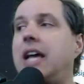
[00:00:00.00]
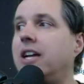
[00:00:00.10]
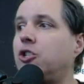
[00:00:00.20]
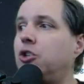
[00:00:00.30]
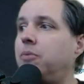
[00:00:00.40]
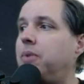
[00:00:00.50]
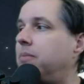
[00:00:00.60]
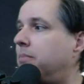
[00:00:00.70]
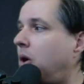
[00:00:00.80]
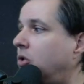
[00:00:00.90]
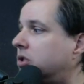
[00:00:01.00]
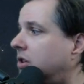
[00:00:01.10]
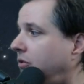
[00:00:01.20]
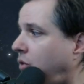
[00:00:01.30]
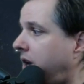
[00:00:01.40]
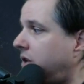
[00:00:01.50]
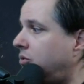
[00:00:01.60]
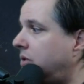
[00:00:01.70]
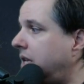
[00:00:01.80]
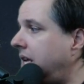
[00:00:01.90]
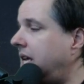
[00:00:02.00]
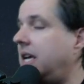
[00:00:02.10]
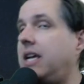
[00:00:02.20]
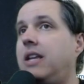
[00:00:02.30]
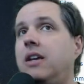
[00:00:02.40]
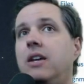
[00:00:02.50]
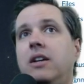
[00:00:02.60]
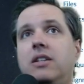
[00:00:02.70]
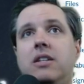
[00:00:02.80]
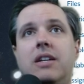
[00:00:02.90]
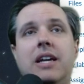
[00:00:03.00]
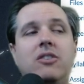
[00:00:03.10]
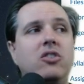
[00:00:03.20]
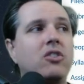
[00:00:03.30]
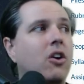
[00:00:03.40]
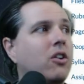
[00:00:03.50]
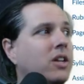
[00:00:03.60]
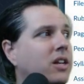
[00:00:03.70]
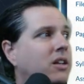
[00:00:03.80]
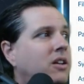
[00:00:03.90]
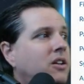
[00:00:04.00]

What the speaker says: should be most of what you need to get started.